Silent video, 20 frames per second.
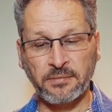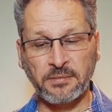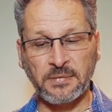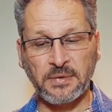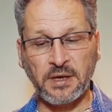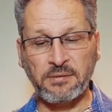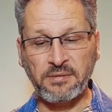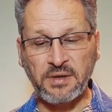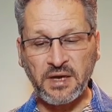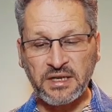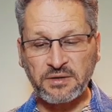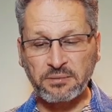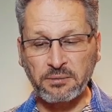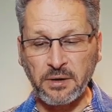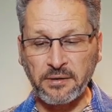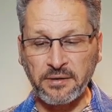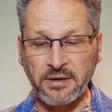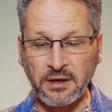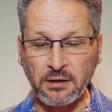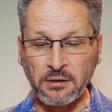And that's why
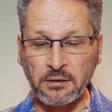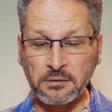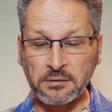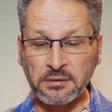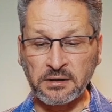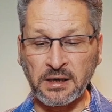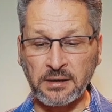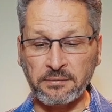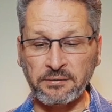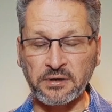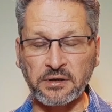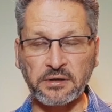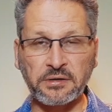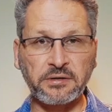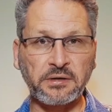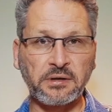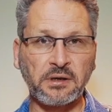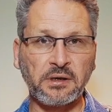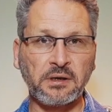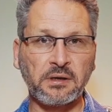the Old Covenant
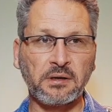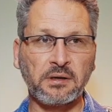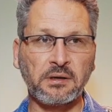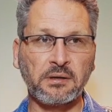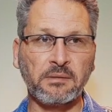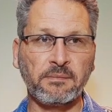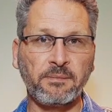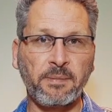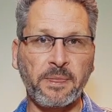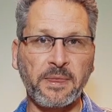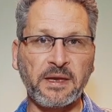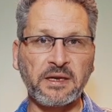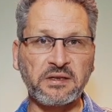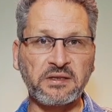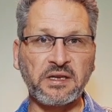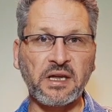is